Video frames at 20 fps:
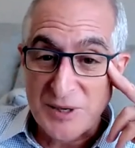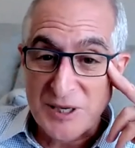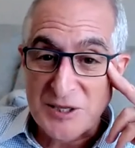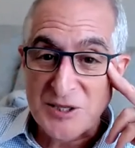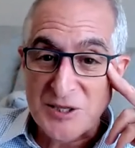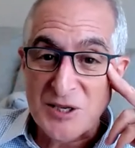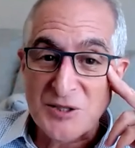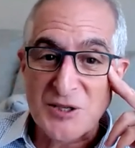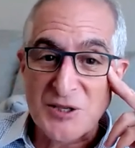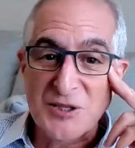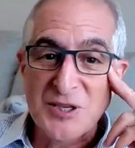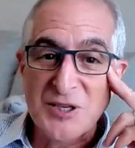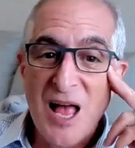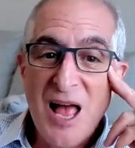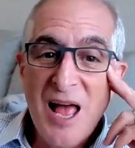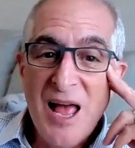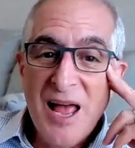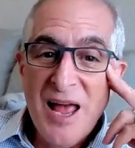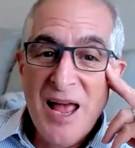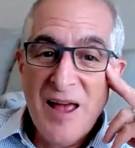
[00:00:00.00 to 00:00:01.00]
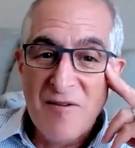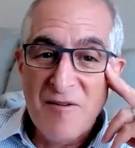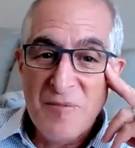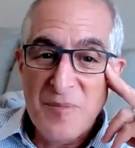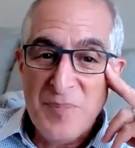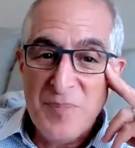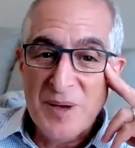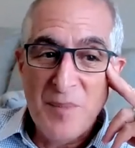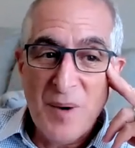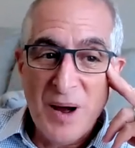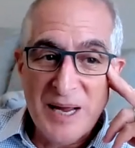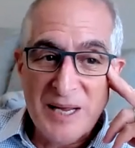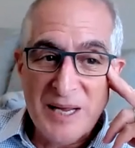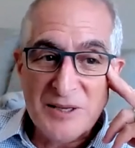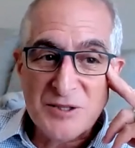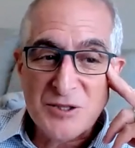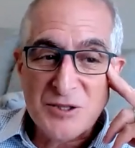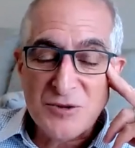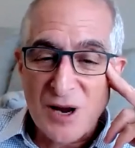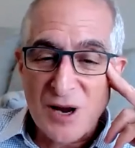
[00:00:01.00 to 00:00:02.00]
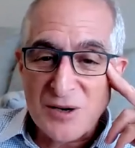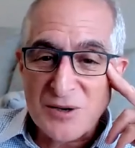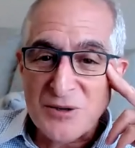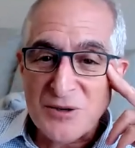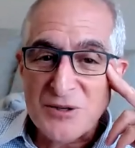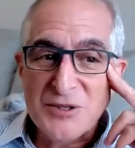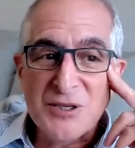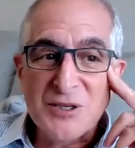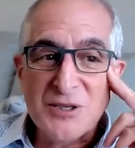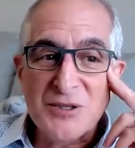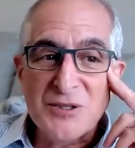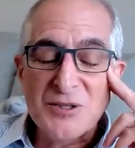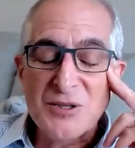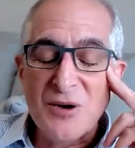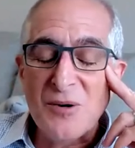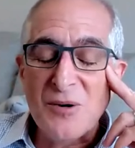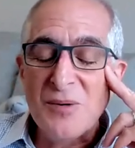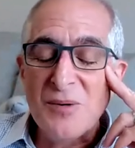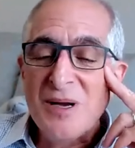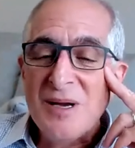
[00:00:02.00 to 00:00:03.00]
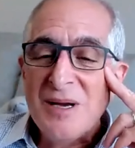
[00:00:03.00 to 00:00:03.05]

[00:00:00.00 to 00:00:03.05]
census have been my instructors. So